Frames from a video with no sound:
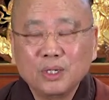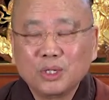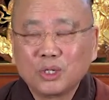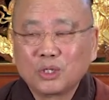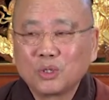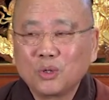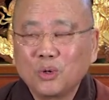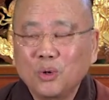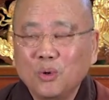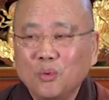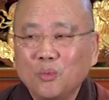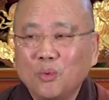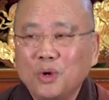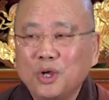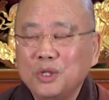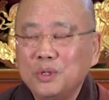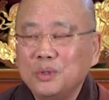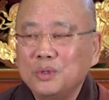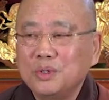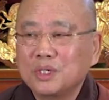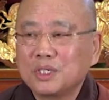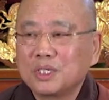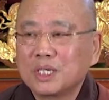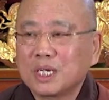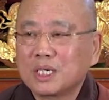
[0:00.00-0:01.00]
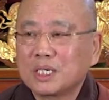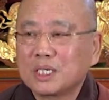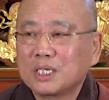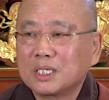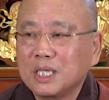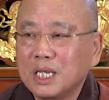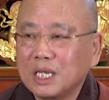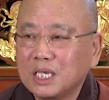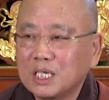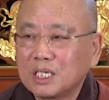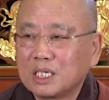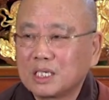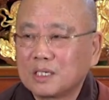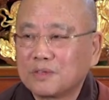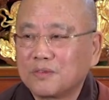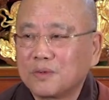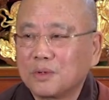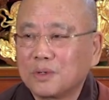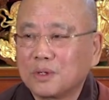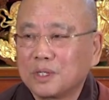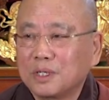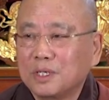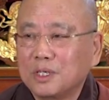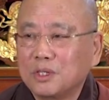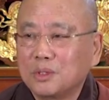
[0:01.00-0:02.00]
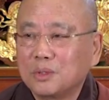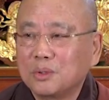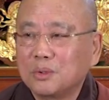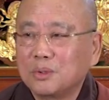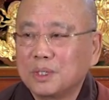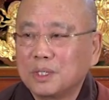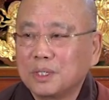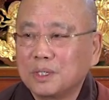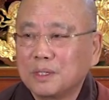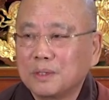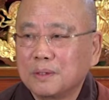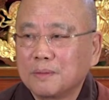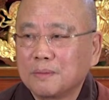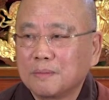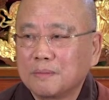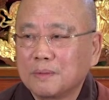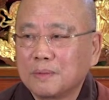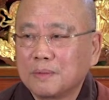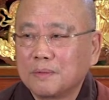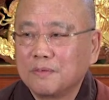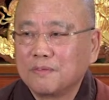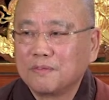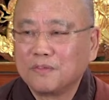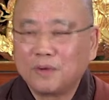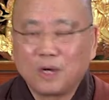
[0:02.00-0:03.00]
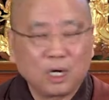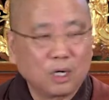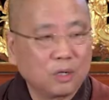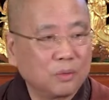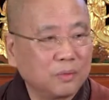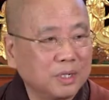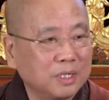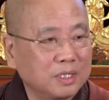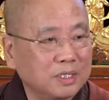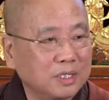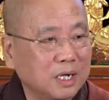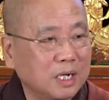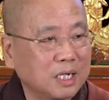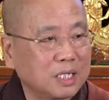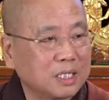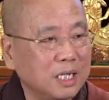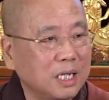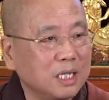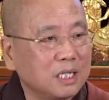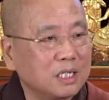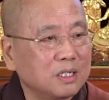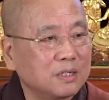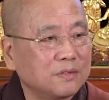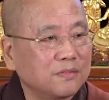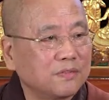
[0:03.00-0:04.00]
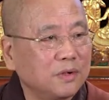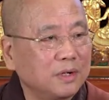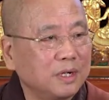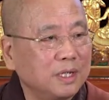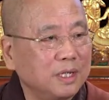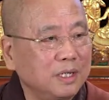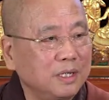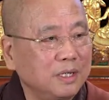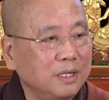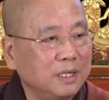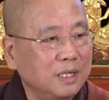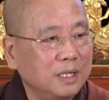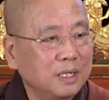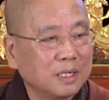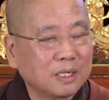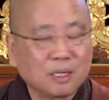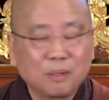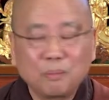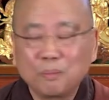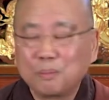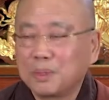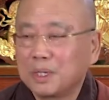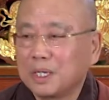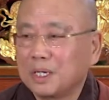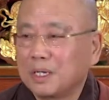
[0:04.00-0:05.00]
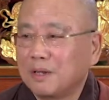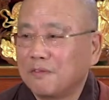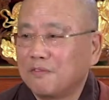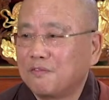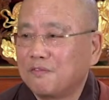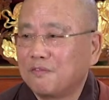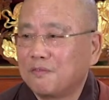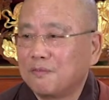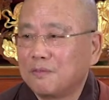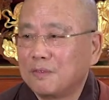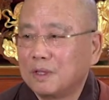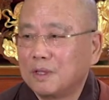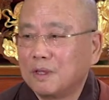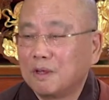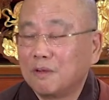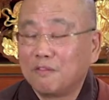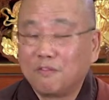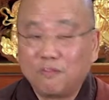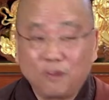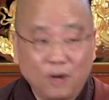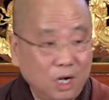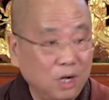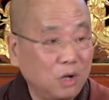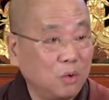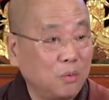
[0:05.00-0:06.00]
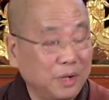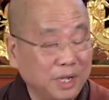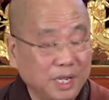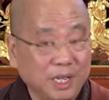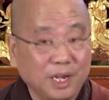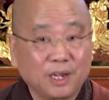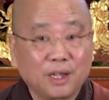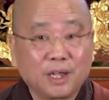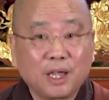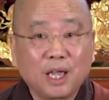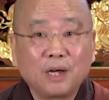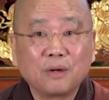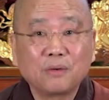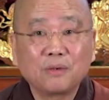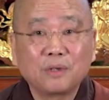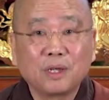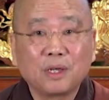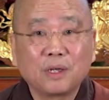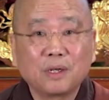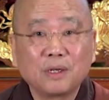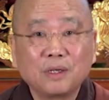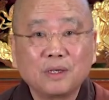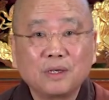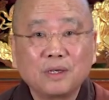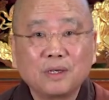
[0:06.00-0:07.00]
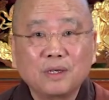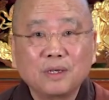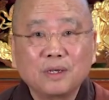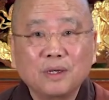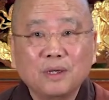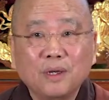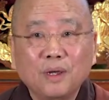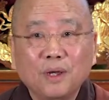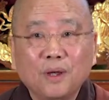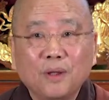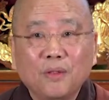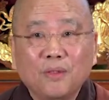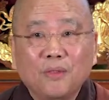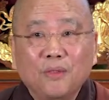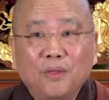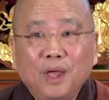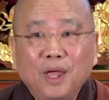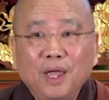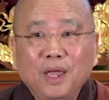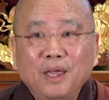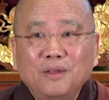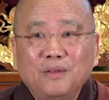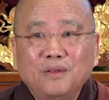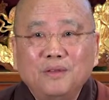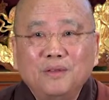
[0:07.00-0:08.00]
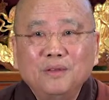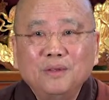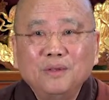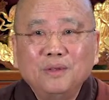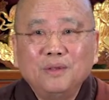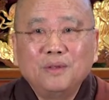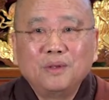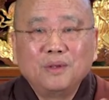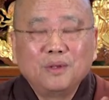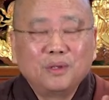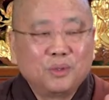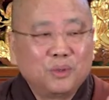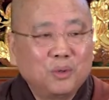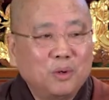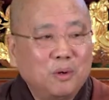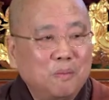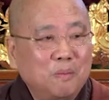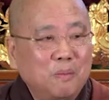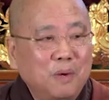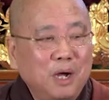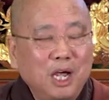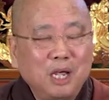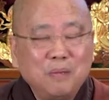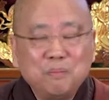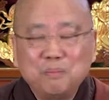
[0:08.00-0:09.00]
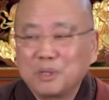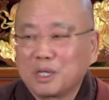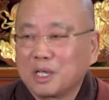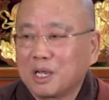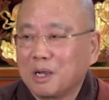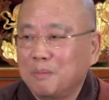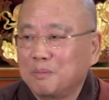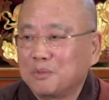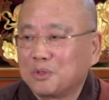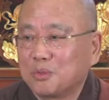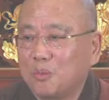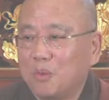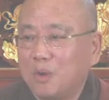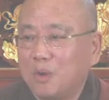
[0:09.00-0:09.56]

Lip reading: So when you're successfully doing following, successfully completed following and counting, then your mind becomes